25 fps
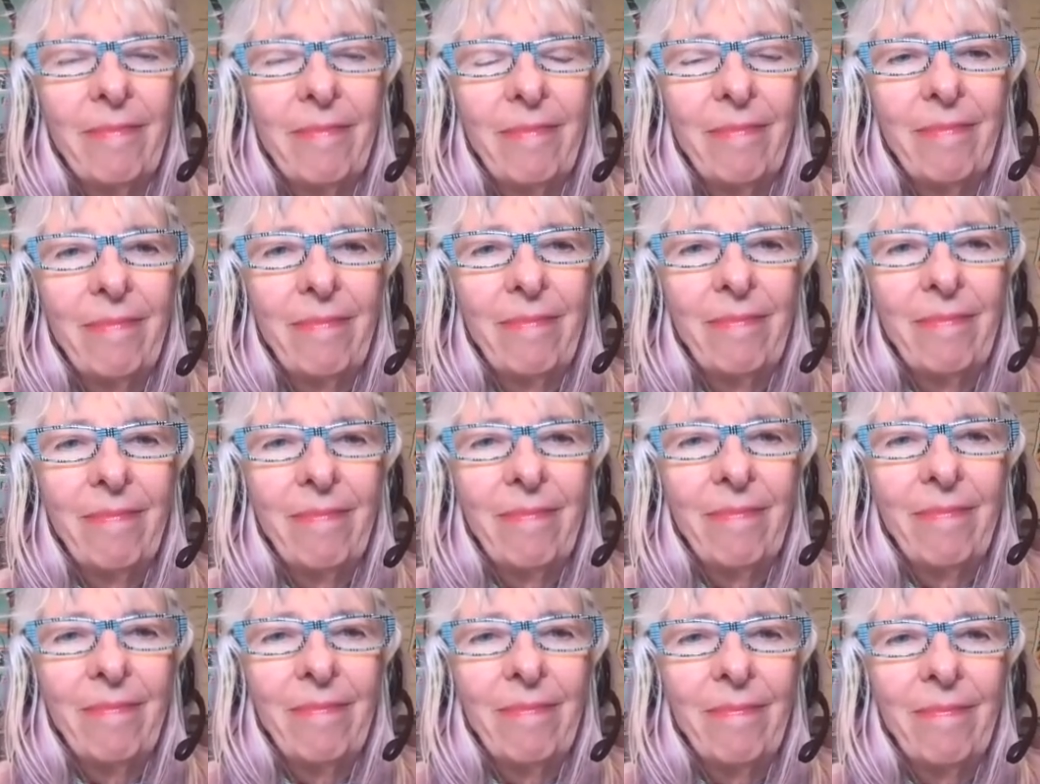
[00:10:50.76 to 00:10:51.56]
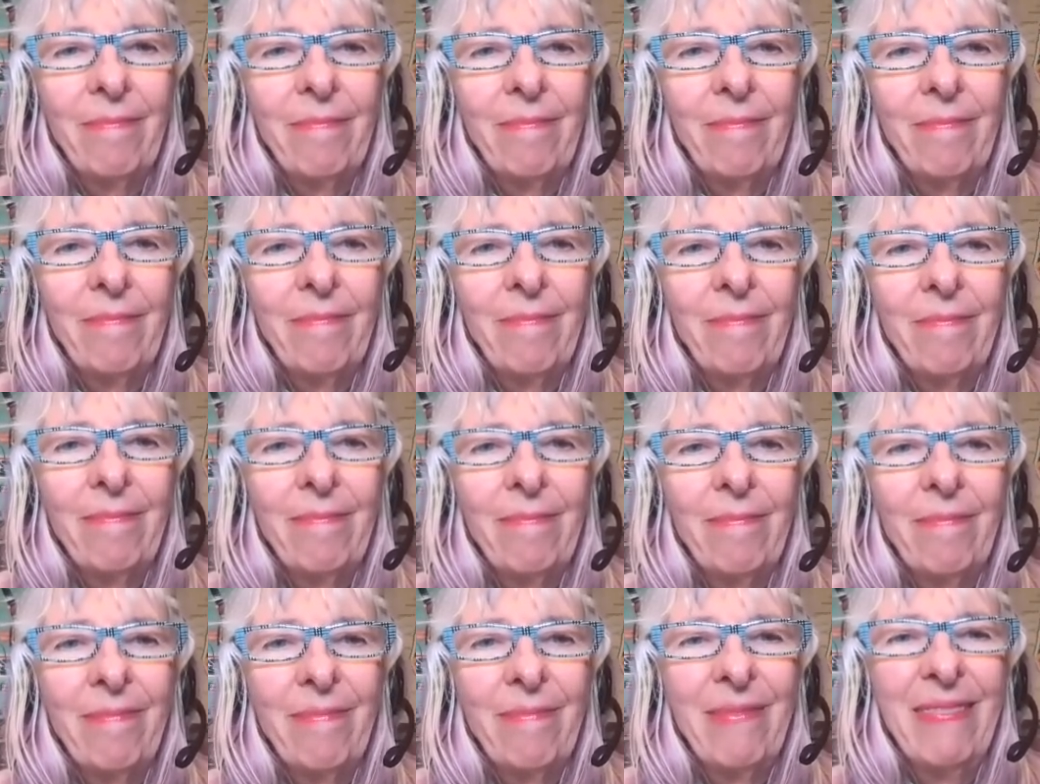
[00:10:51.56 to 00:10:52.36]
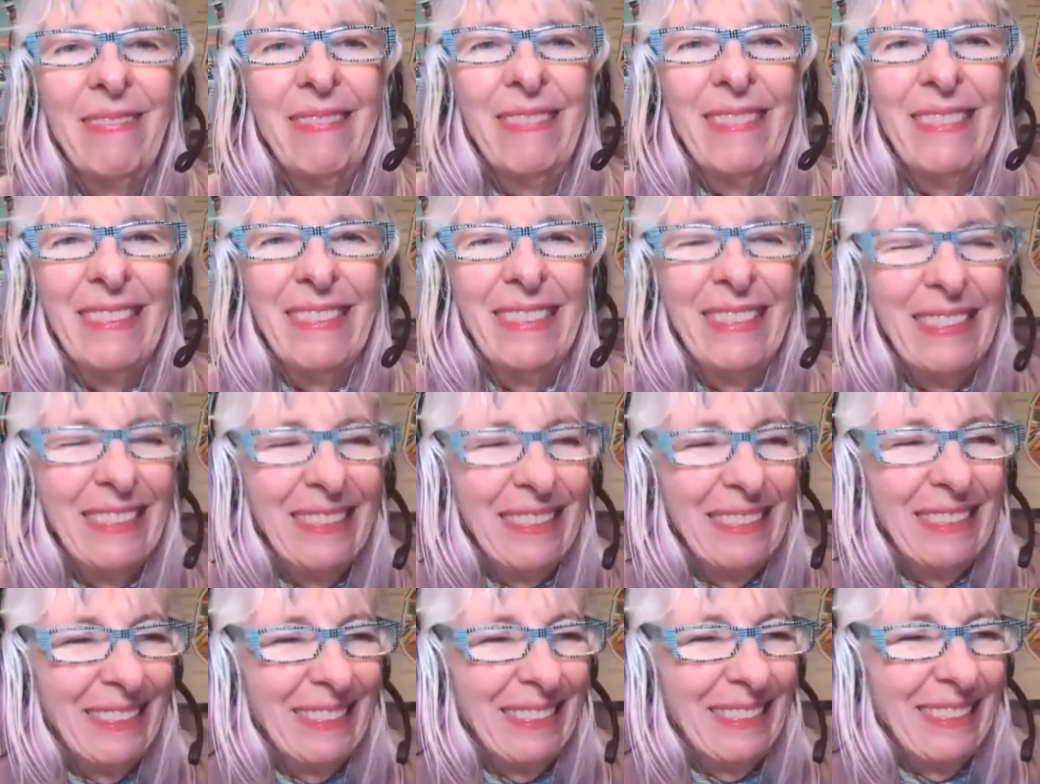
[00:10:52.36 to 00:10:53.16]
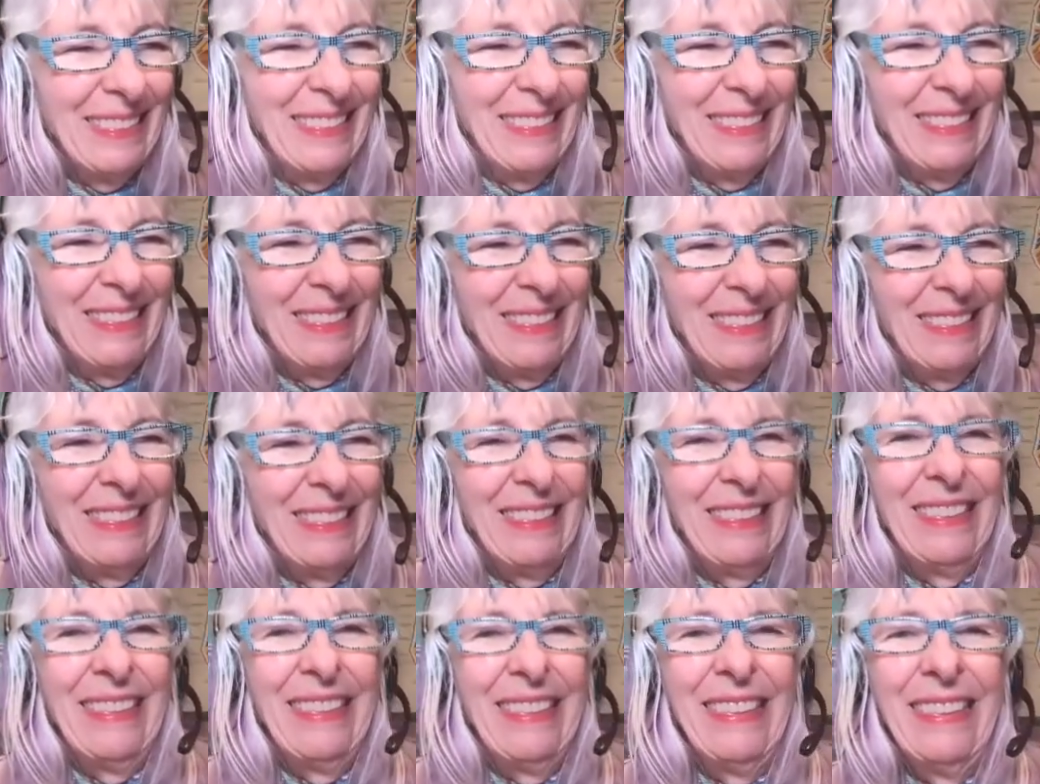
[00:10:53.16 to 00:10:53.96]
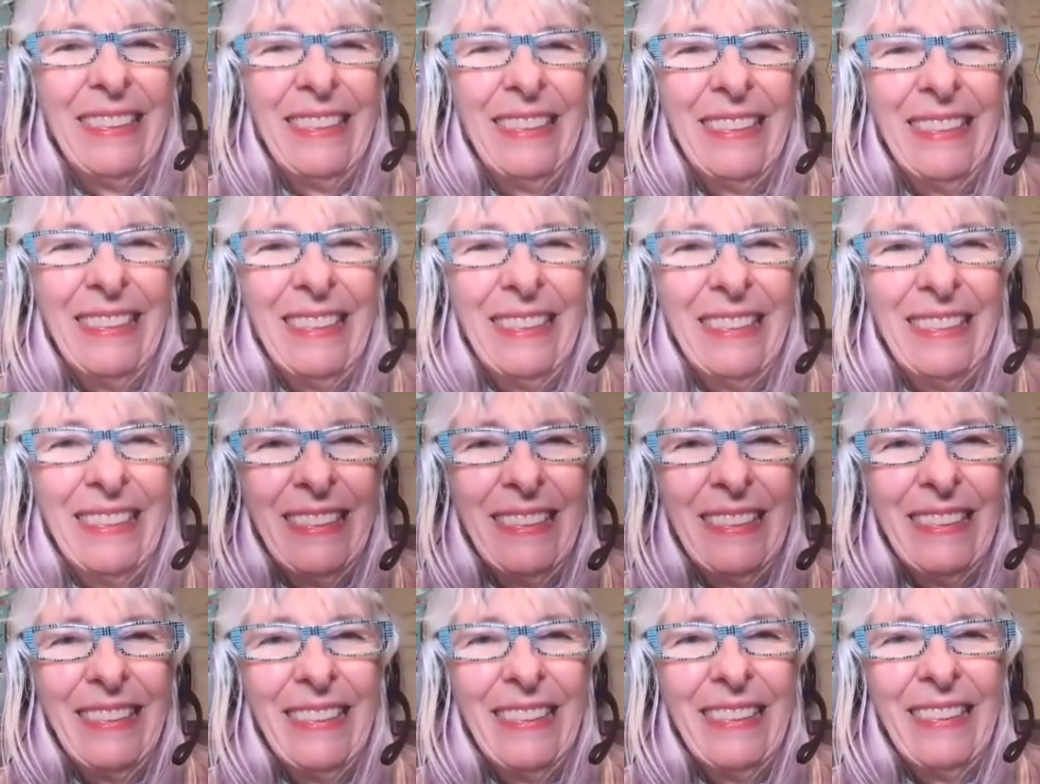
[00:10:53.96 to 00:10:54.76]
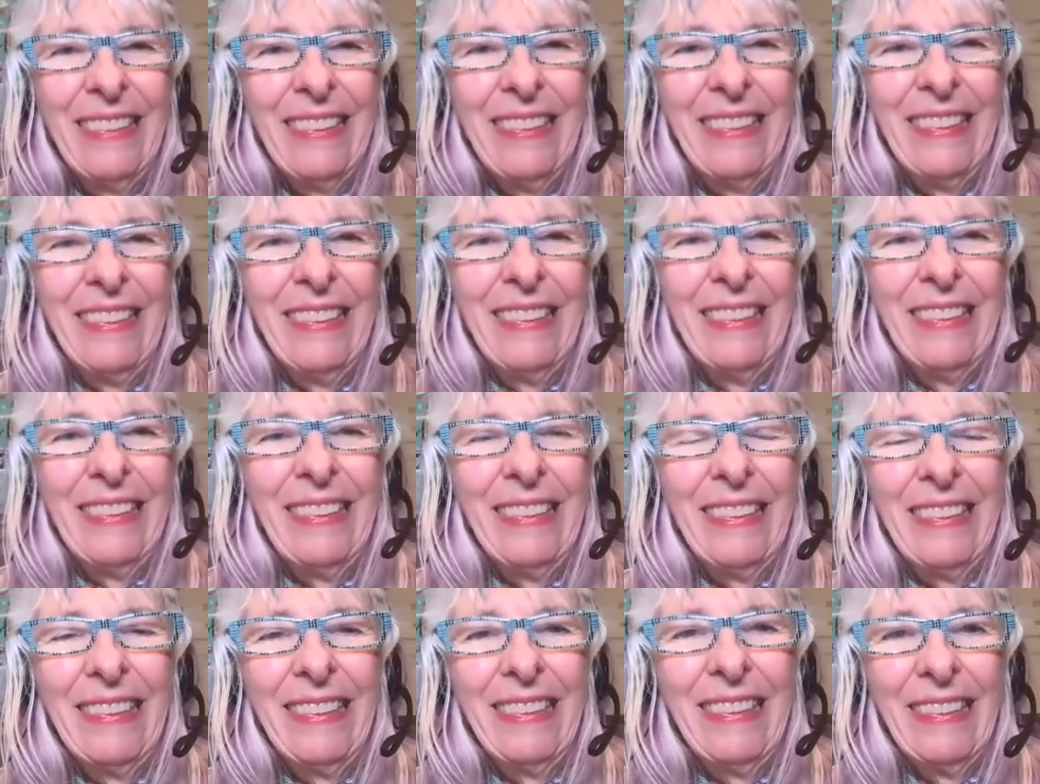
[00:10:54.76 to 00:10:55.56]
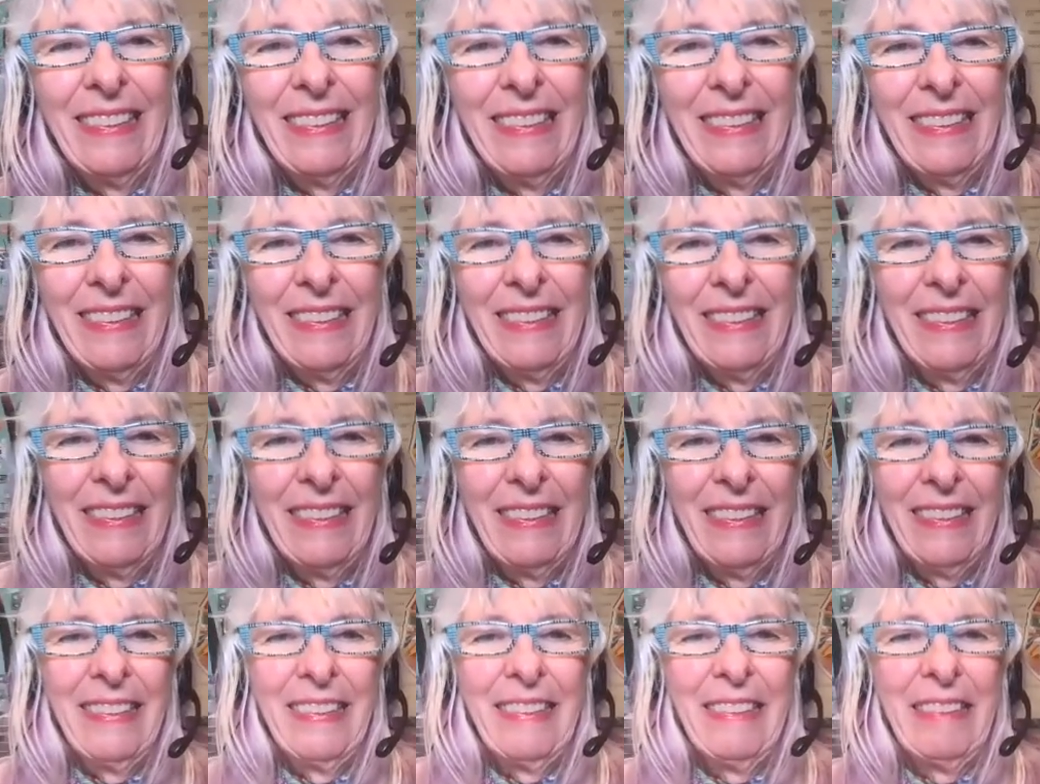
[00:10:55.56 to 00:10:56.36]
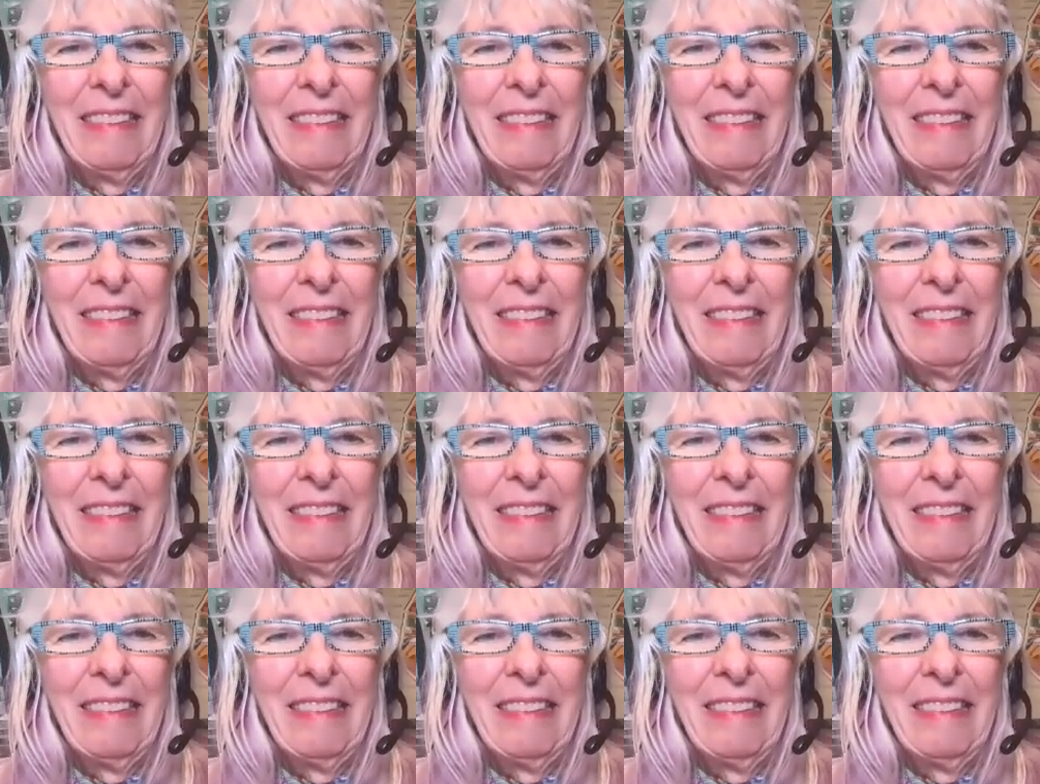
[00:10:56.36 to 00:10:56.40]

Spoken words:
This person isn't speaking.